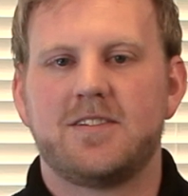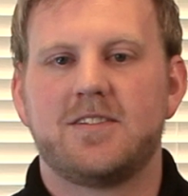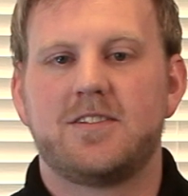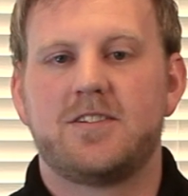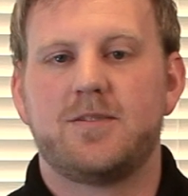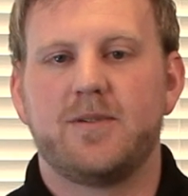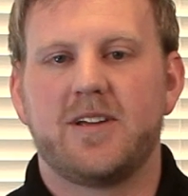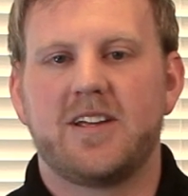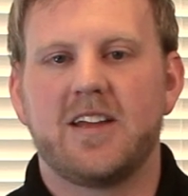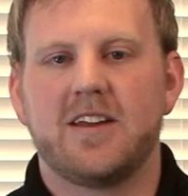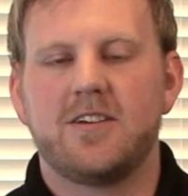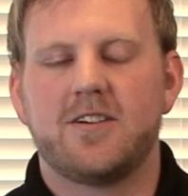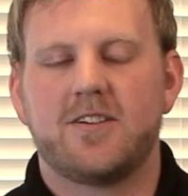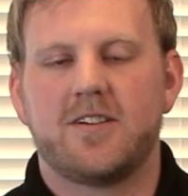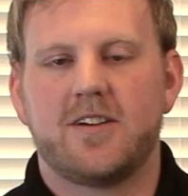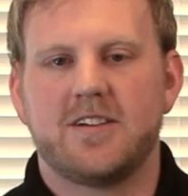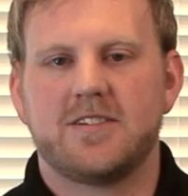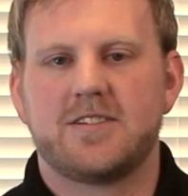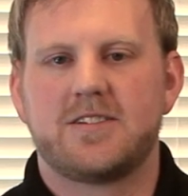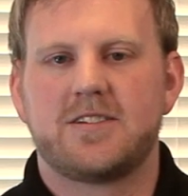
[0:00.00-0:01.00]
To begin
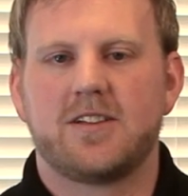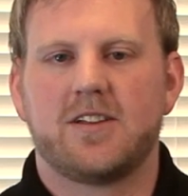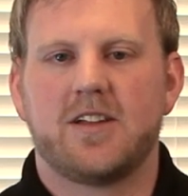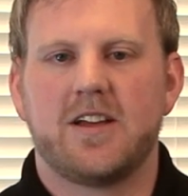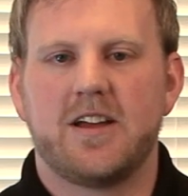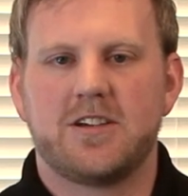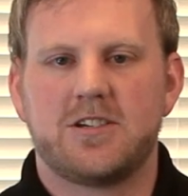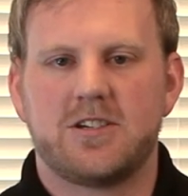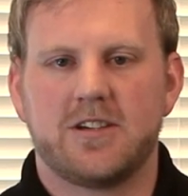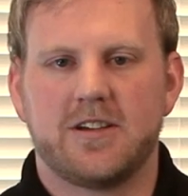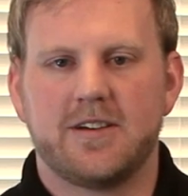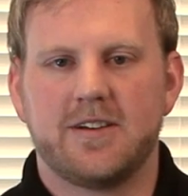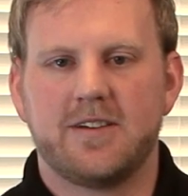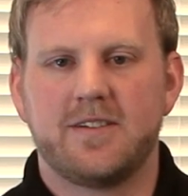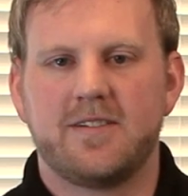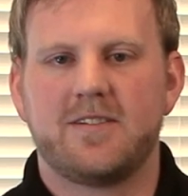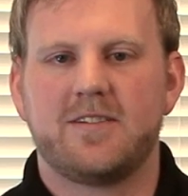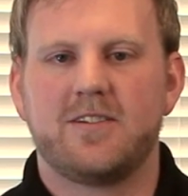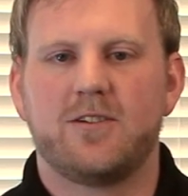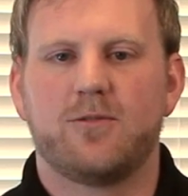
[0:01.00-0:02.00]
your installation,
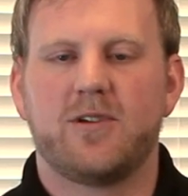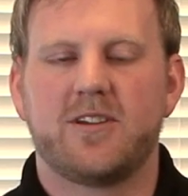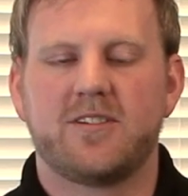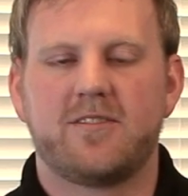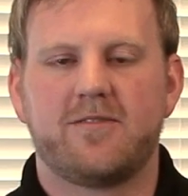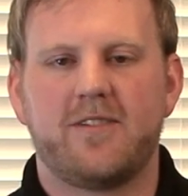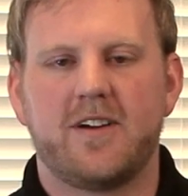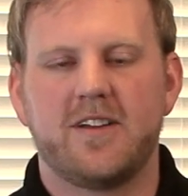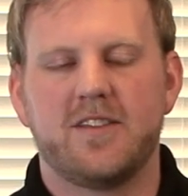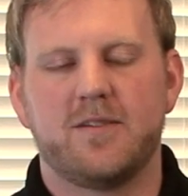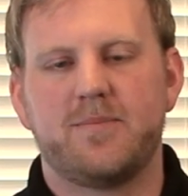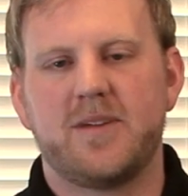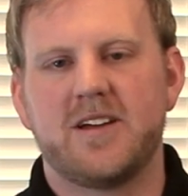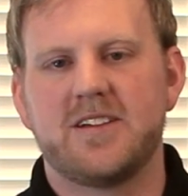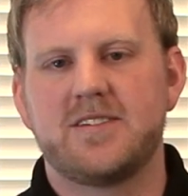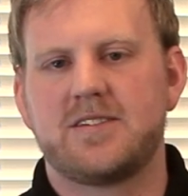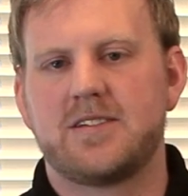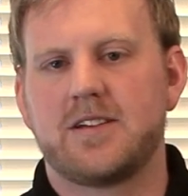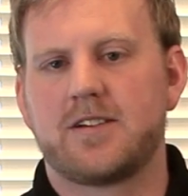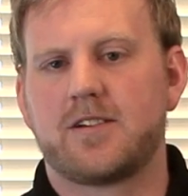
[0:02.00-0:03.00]
you'll want to find the
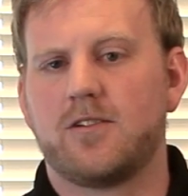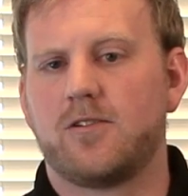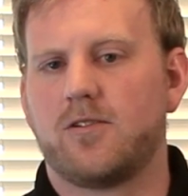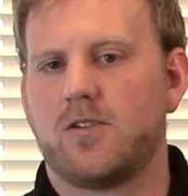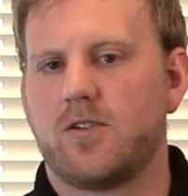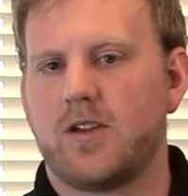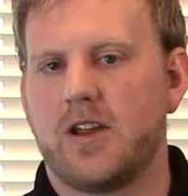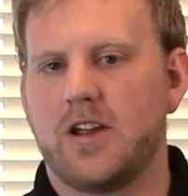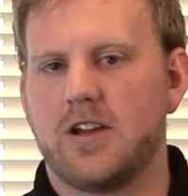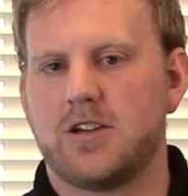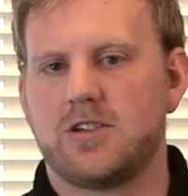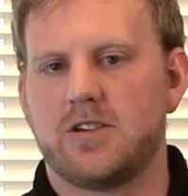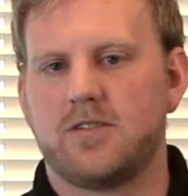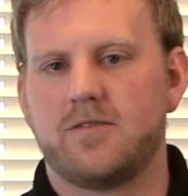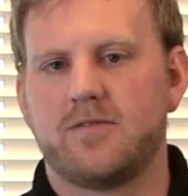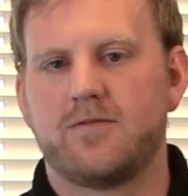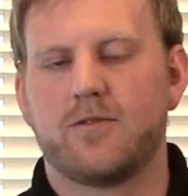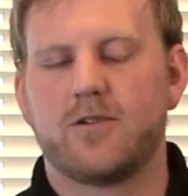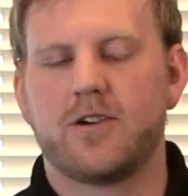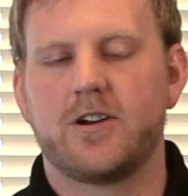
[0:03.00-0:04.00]
best signal
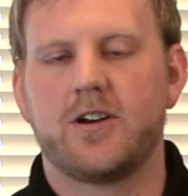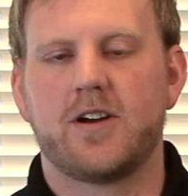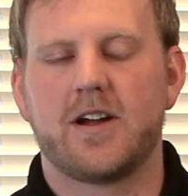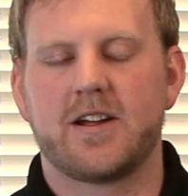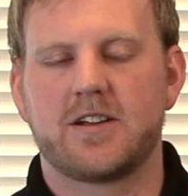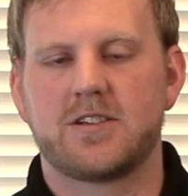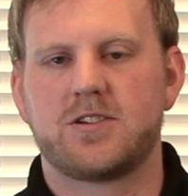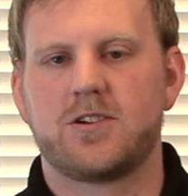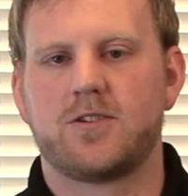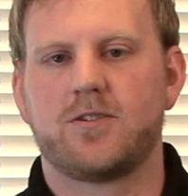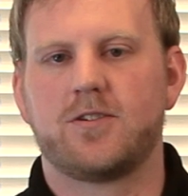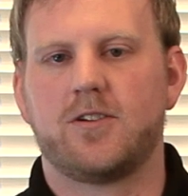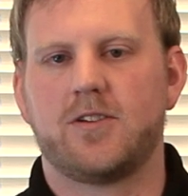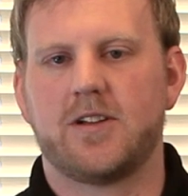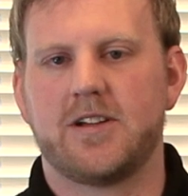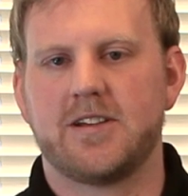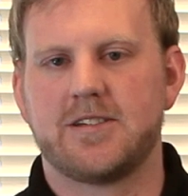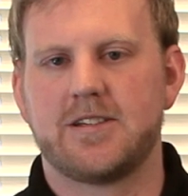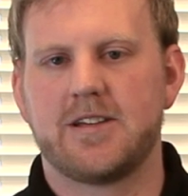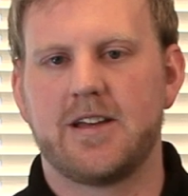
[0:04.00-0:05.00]
location for your
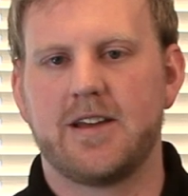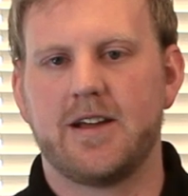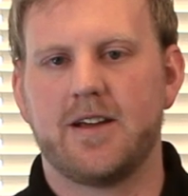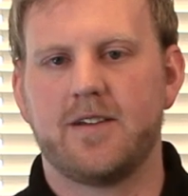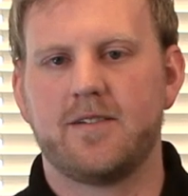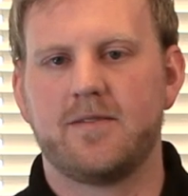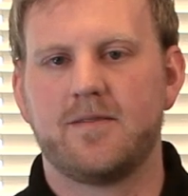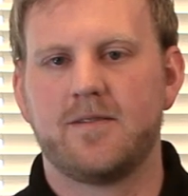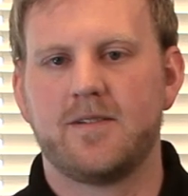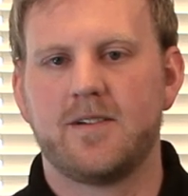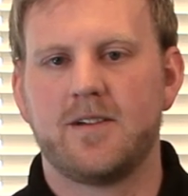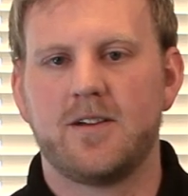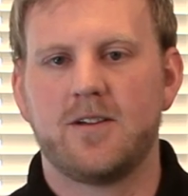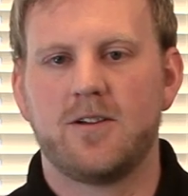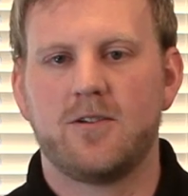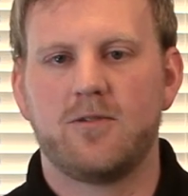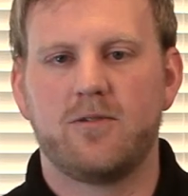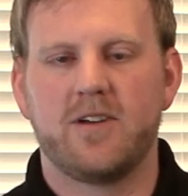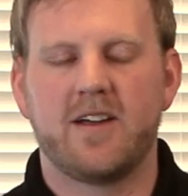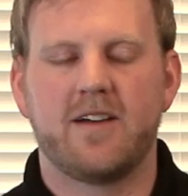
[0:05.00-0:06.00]
external antenna.
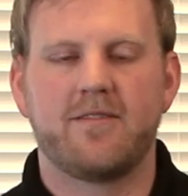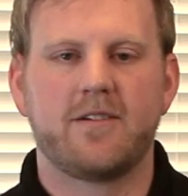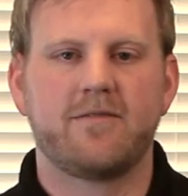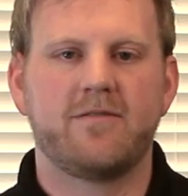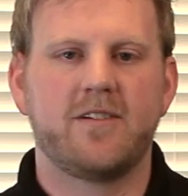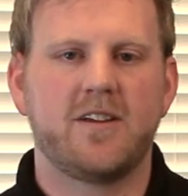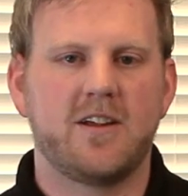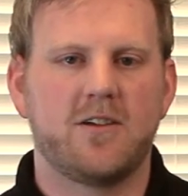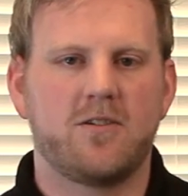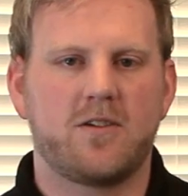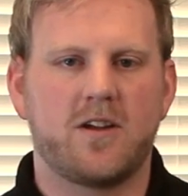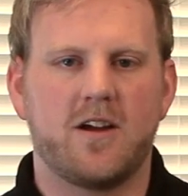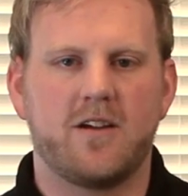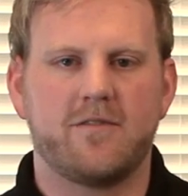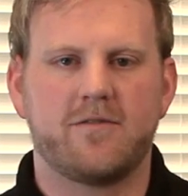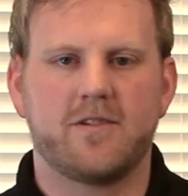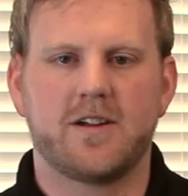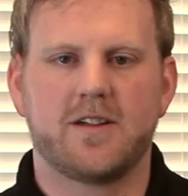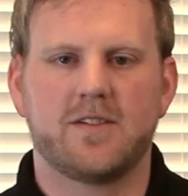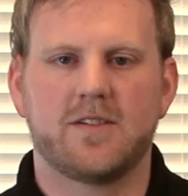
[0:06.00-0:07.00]
We have a video
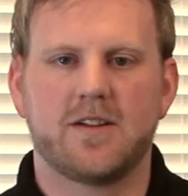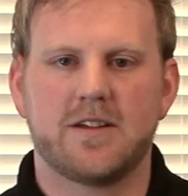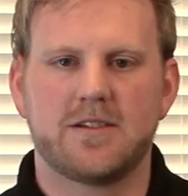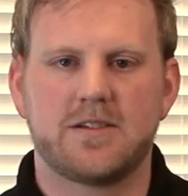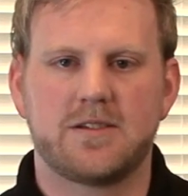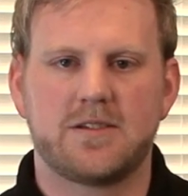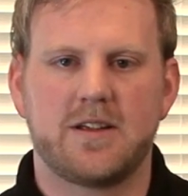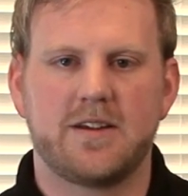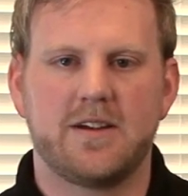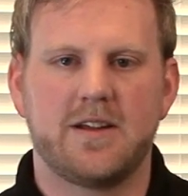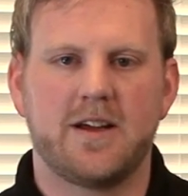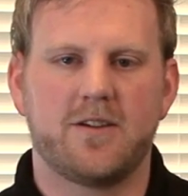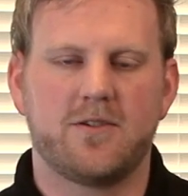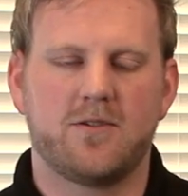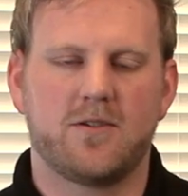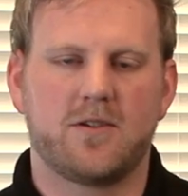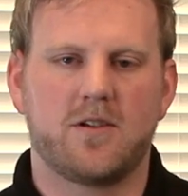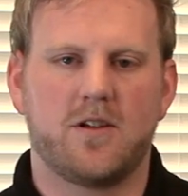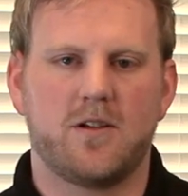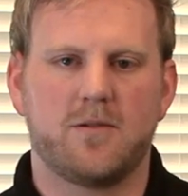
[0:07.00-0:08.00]
covering this and how
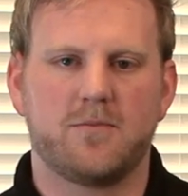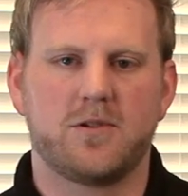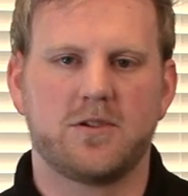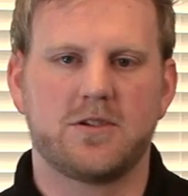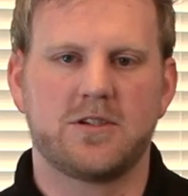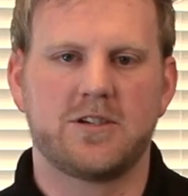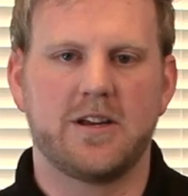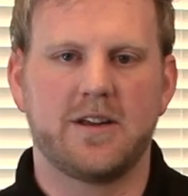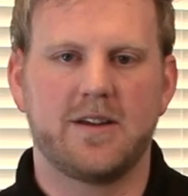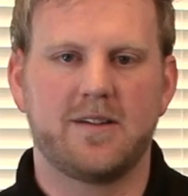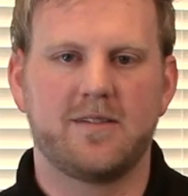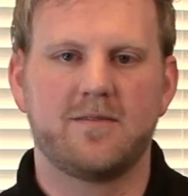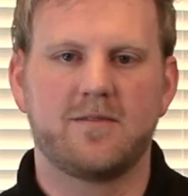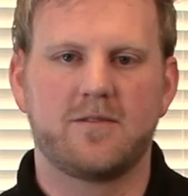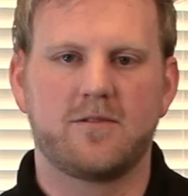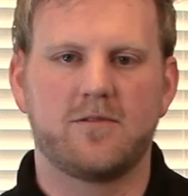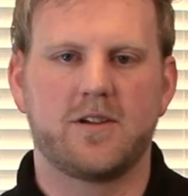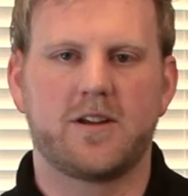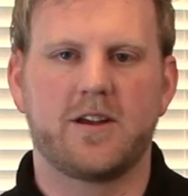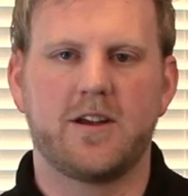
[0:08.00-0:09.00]
to accomplish it.
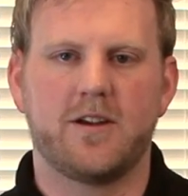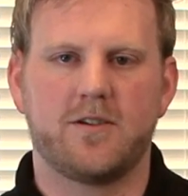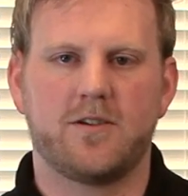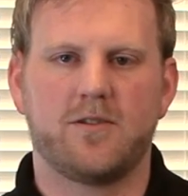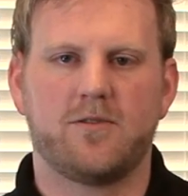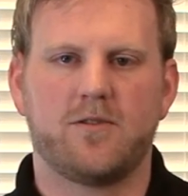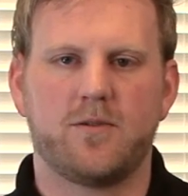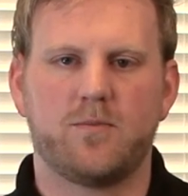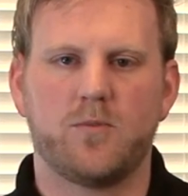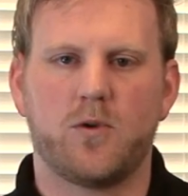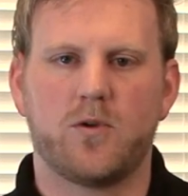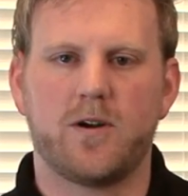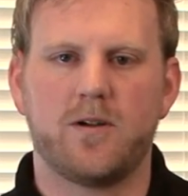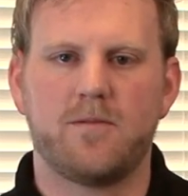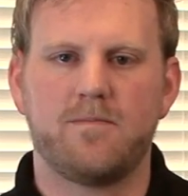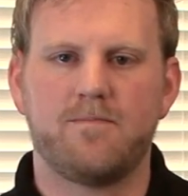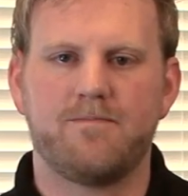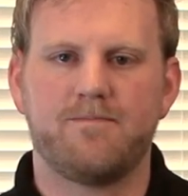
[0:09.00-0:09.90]
Click here to learn more.